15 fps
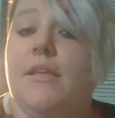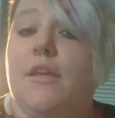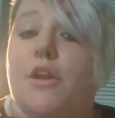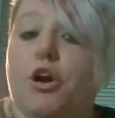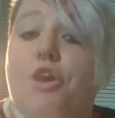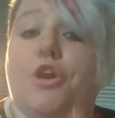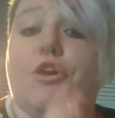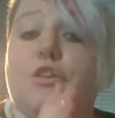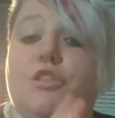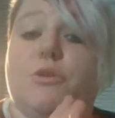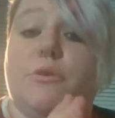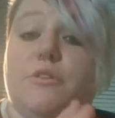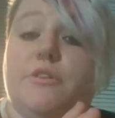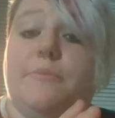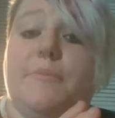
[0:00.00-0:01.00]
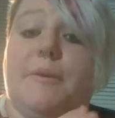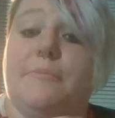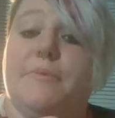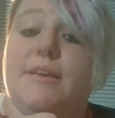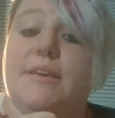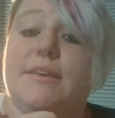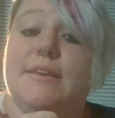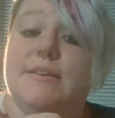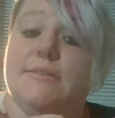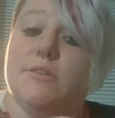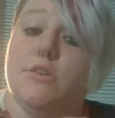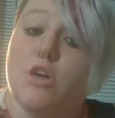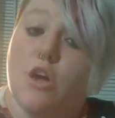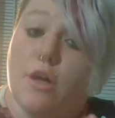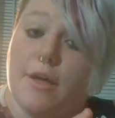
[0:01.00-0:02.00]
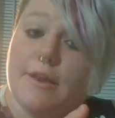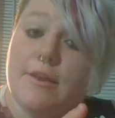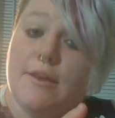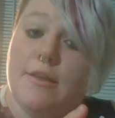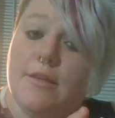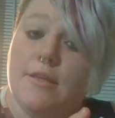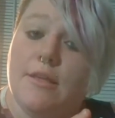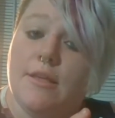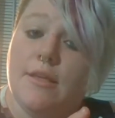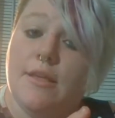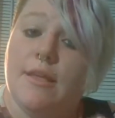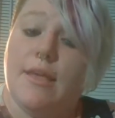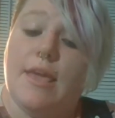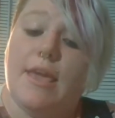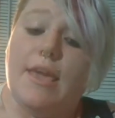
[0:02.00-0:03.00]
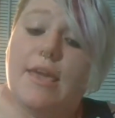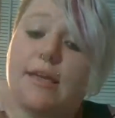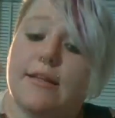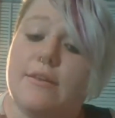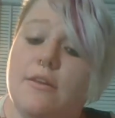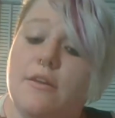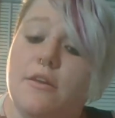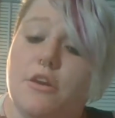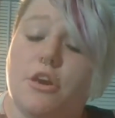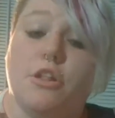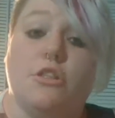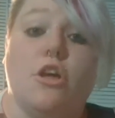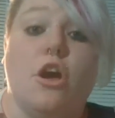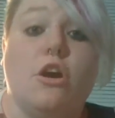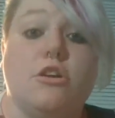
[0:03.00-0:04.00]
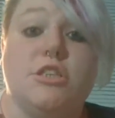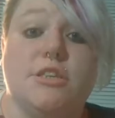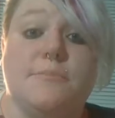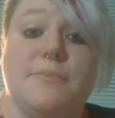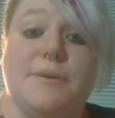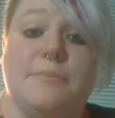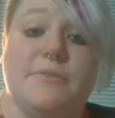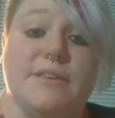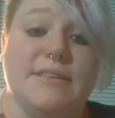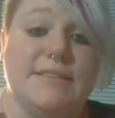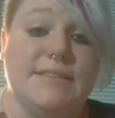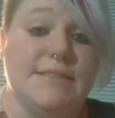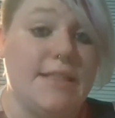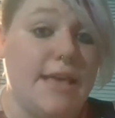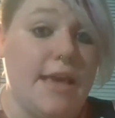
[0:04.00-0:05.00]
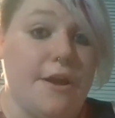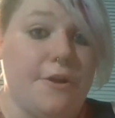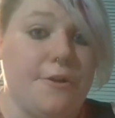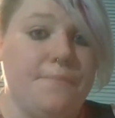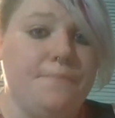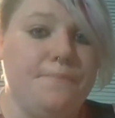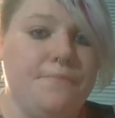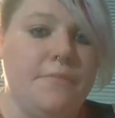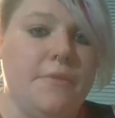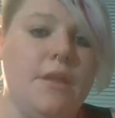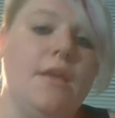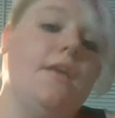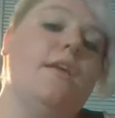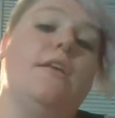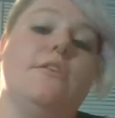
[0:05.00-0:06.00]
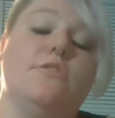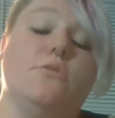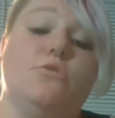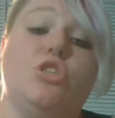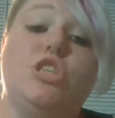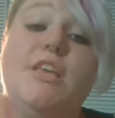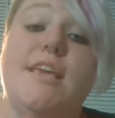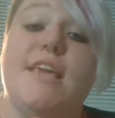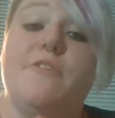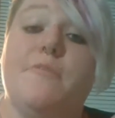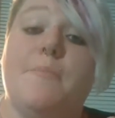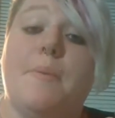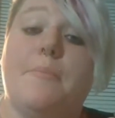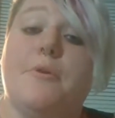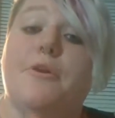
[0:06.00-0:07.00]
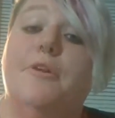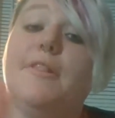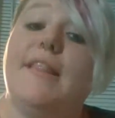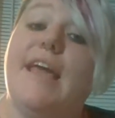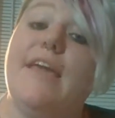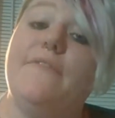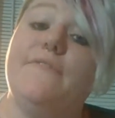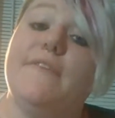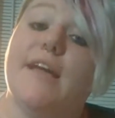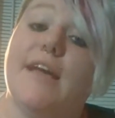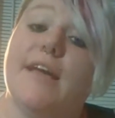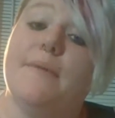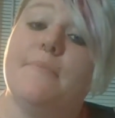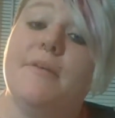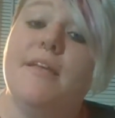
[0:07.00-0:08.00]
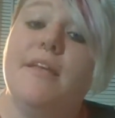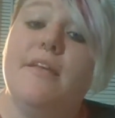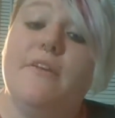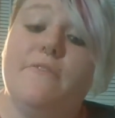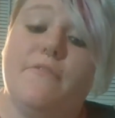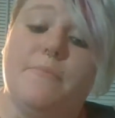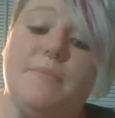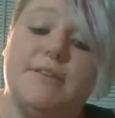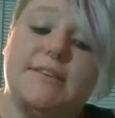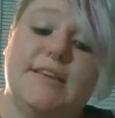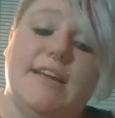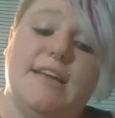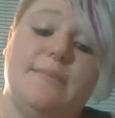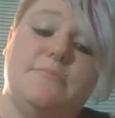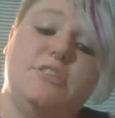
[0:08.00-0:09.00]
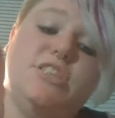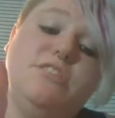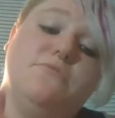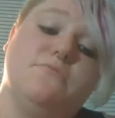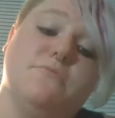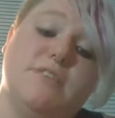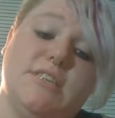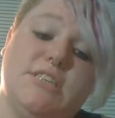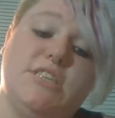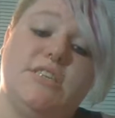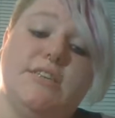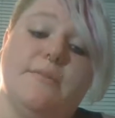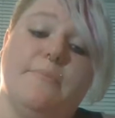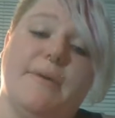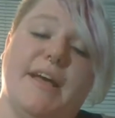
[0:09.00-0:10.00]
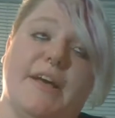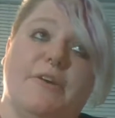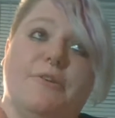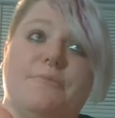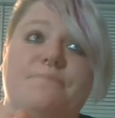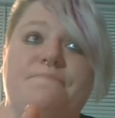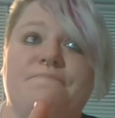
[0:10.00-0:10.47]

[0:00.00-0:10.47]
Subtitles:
Her short-term memory is gone, and her long-term memory is there. So she can remember her lifetime from the time she reached about